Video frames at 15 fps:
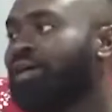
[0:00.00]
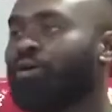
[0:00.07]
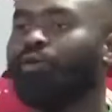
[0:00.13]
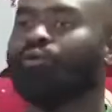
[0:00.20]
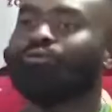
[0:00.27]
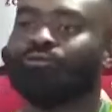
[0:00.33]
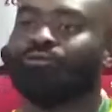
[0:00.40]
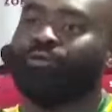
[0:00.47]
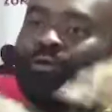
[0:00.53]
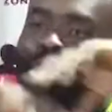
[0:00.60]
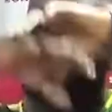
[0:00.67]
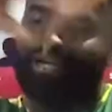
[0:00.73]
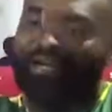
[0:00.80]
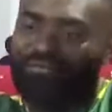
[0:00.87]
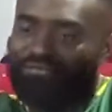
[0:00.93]
Also,
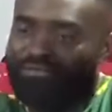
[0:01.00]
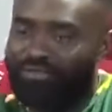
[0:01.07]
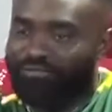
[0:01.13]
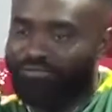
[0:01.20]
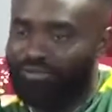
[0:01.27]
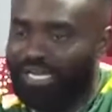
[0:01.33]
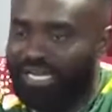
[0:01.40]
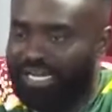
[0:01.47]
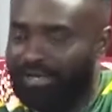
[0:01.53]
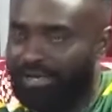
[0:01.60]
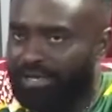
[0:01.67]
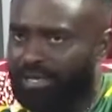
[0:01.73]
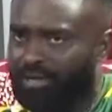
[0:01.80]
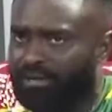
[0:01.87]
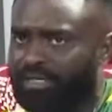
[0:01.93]
on that faithful day,
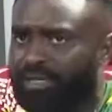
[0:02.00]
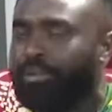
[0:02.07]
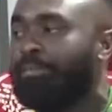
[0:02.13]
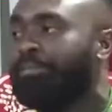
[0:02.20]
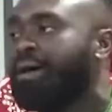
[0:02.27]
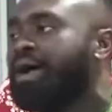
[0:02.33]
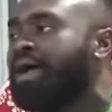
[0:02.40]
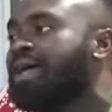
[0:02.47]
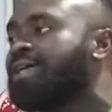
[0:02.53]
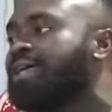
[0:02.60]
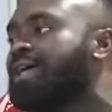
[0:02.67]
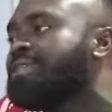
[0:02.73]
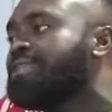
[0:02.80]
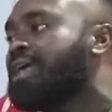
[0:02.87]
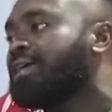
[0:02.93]
never papa,
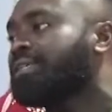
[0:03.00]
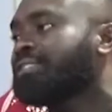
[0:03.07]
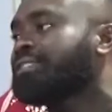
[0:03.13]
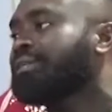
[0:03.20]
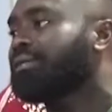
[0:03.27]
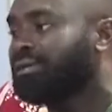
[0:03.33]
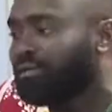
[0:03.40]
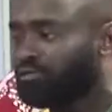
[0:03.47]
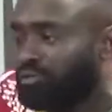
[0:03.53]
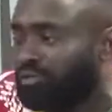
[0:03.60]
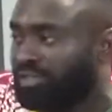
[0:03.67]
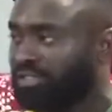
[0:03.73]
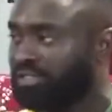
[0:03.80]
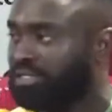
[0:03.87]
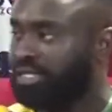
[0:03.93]
a year, sinner, and a
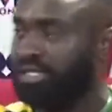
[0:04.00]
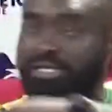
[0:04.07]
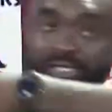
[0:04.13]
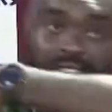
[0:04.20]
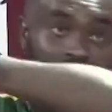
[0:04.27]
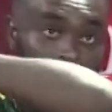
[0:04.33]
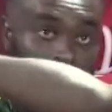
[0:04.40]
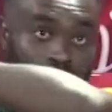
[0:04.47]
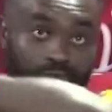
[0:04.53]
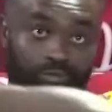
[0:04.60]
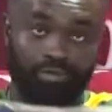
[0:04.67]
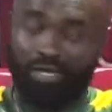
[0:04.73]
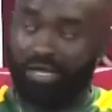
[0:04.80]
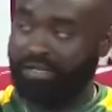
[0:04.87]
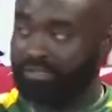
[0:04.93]
cemetery. It was
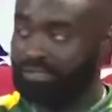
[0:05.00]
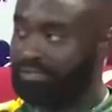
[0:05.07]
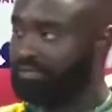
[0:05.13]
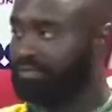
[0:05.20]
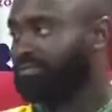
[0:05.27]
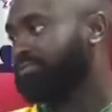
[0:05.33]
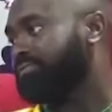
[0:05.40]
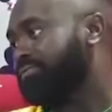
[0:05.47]
some cutting off.